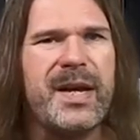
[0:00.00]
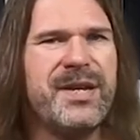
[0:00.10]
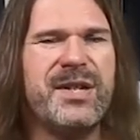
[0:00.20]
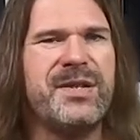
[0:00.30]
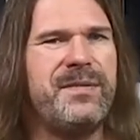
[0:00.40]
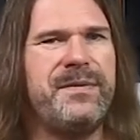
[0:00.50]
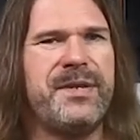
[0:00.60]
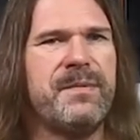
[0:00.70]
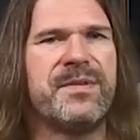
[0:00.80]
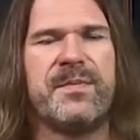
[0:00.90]
It just
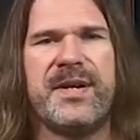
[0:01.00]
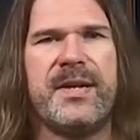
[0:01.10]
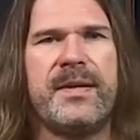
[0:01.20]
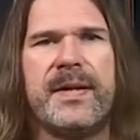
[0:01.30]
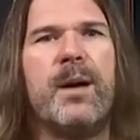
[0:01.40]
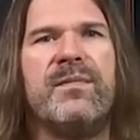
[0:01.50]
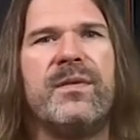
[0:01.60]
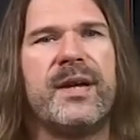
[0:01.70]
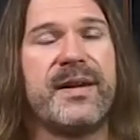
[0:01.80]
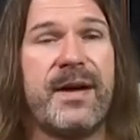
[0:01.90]
seems to be
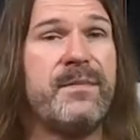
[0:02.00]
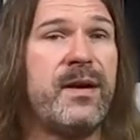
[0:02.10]
helpful. Like if